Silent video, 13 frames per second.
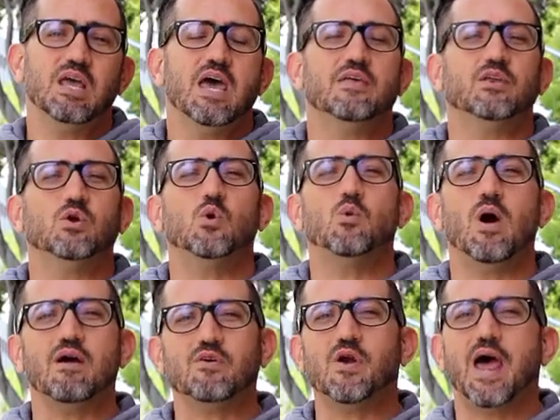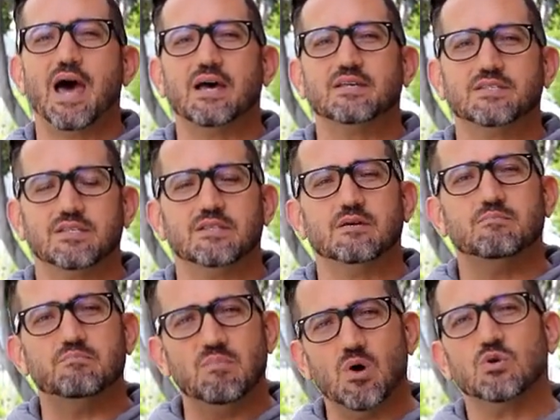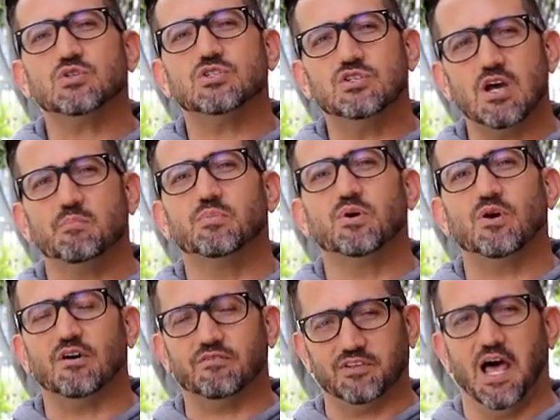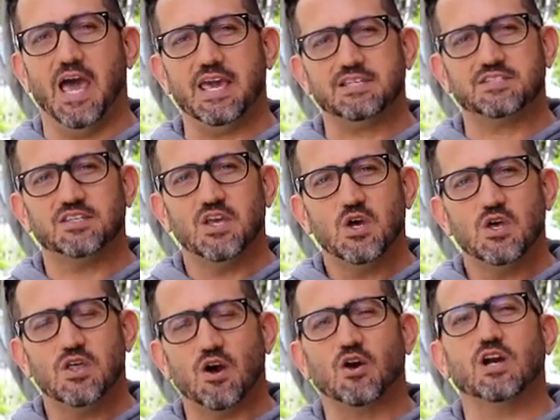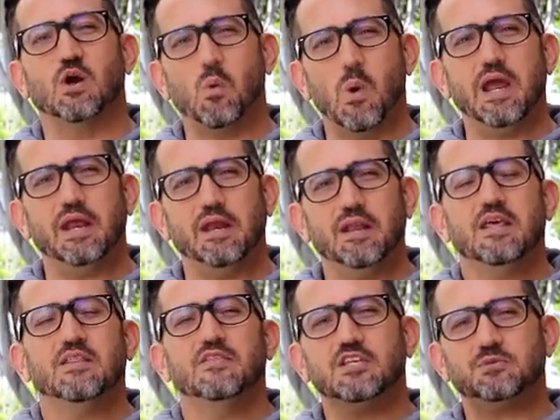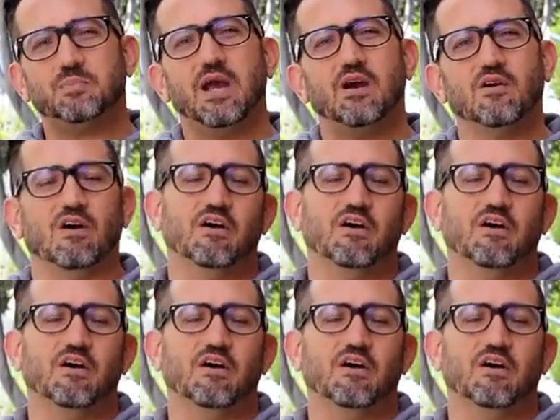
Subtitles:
and then whoever has the most number of likes are going to win this pair